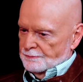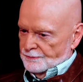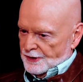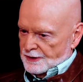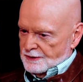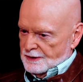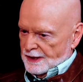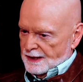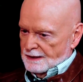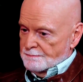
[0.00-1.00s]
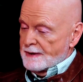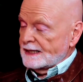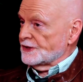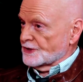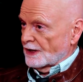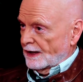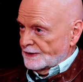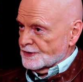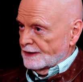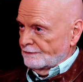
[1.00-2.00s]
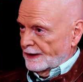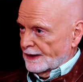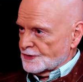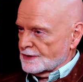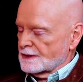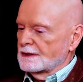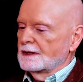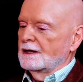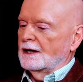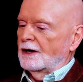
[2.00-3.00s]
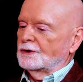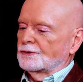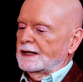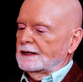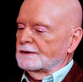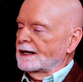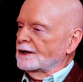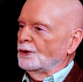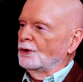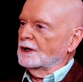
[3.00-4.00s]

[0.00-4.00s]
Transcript: the many sides in this agree they can all